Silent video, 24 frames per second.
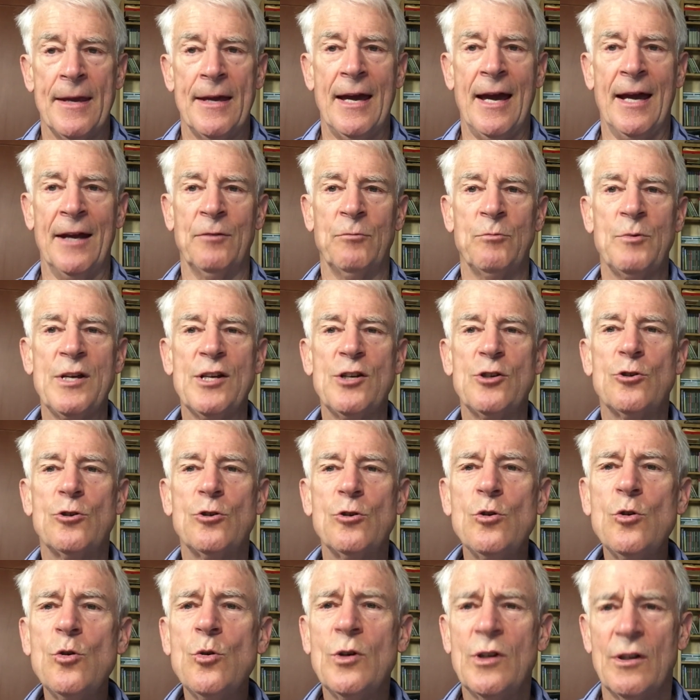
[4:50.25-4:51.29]
And we
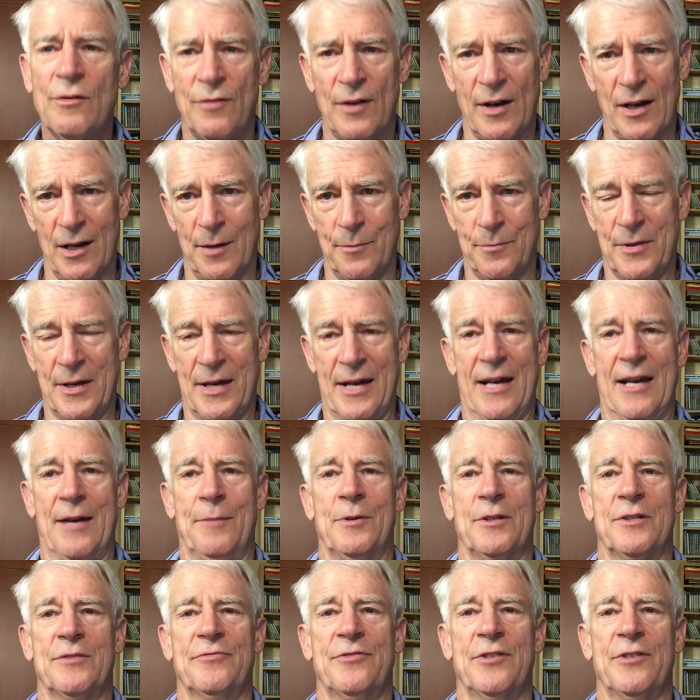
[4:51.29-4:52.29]
do develop the habits.